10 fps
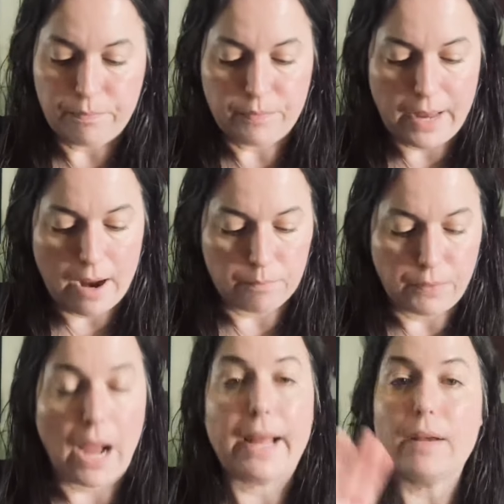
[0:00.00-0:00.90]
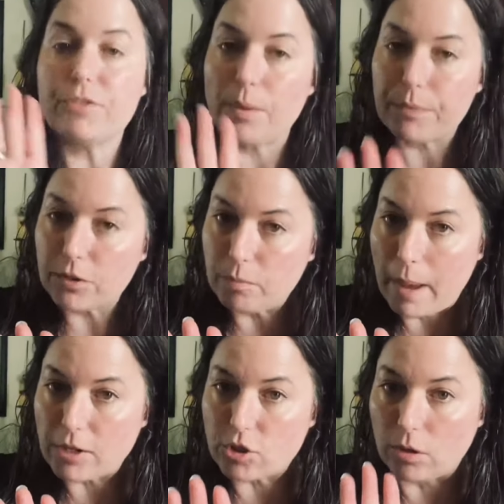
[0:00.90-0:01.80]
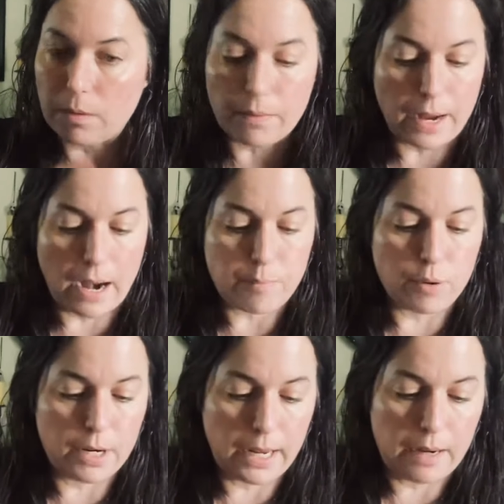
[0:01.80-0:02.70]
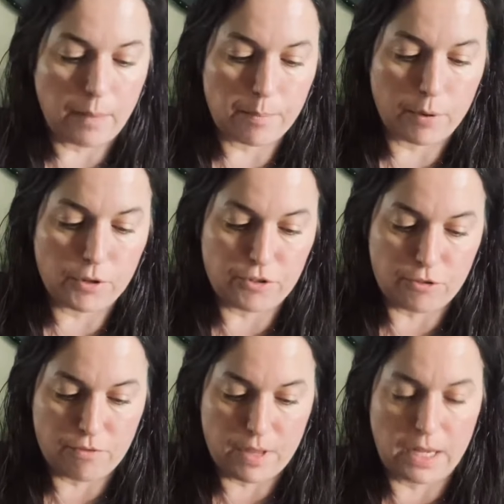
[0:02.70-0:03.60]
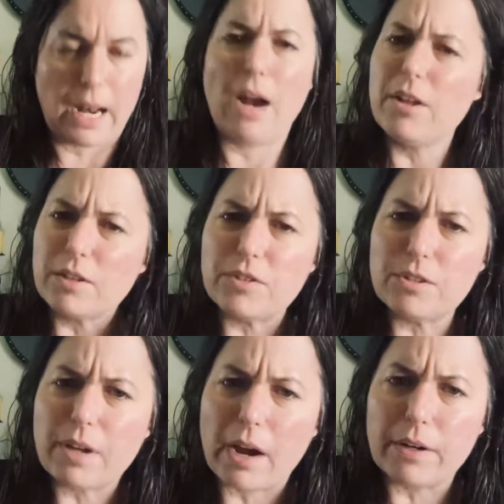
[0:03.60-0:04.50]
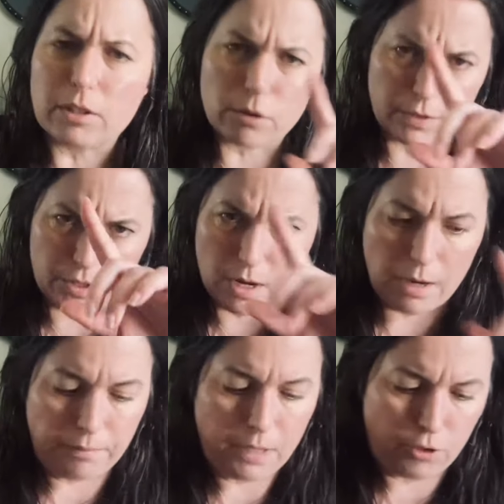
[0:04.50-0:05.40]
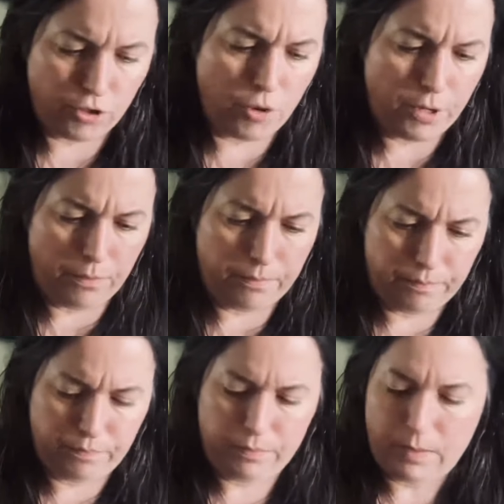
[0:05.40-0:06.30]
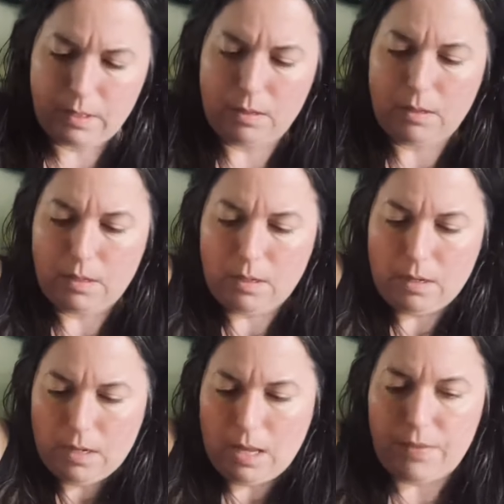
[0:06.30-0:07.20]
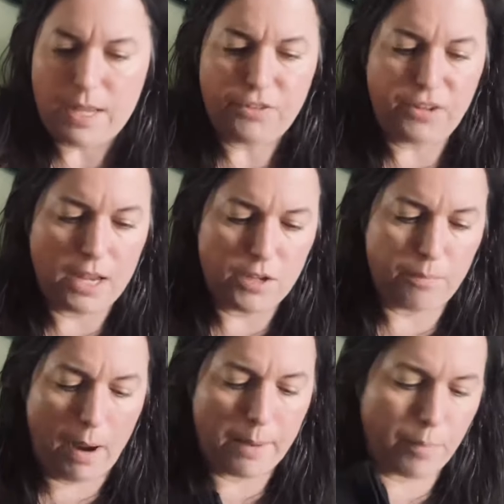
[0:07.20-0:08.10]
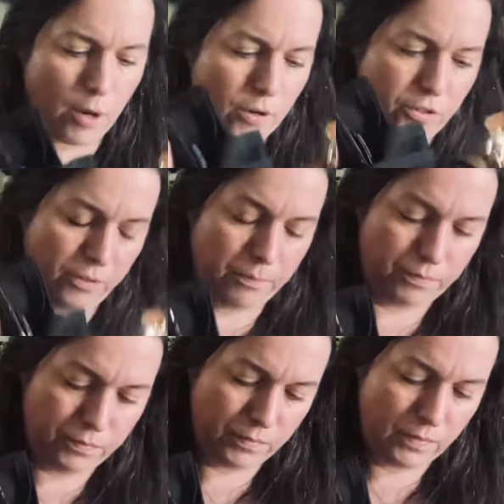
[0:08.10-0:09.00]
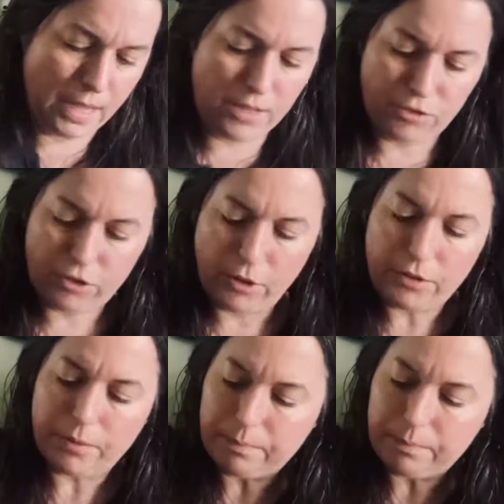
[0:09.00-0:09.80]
Now, I have something special that I put in my purses. You're thinking, how do you conceal carry a Louis Vuitton? I'll show you. This is my purse insert.